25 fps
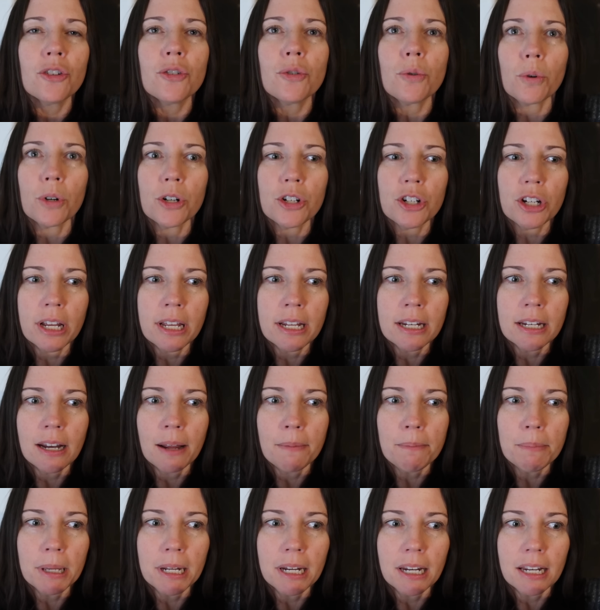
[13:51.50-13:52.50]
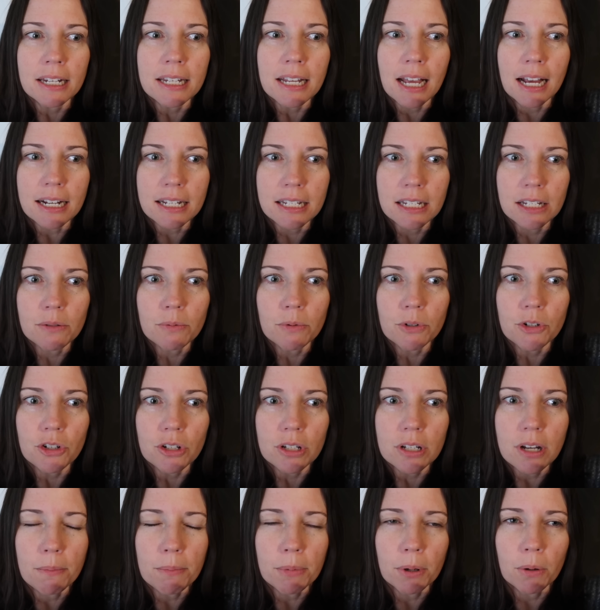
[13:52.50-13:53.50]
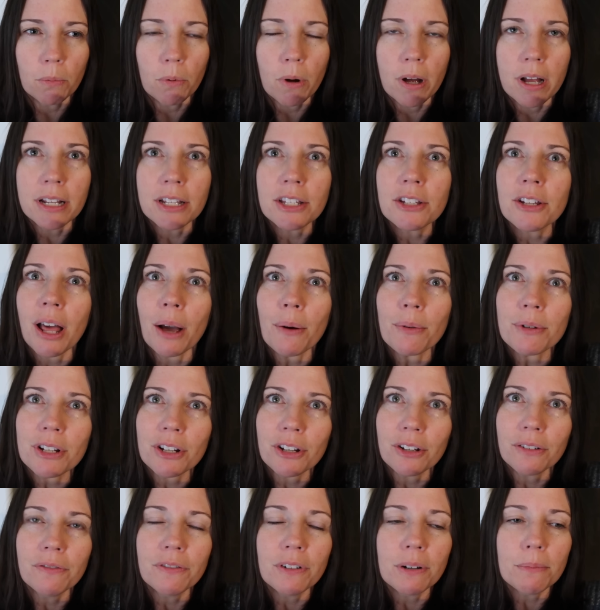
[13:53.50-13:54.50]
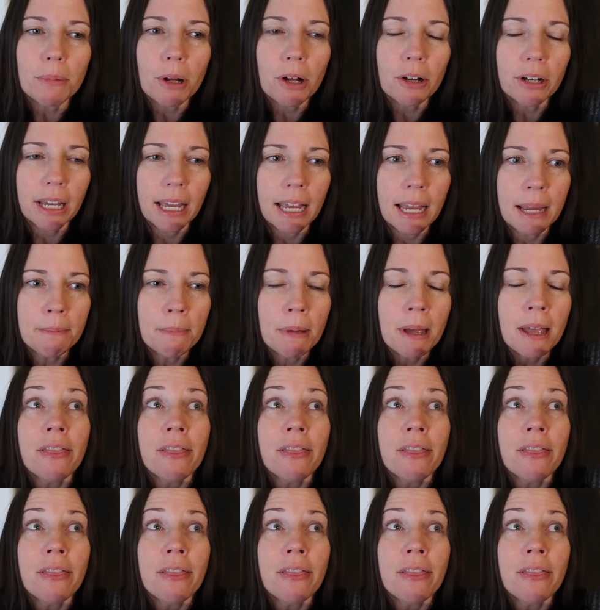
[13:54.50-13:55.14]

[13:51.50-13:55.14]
Georgia ended up beating Texas, which is number one, so that was a good football game.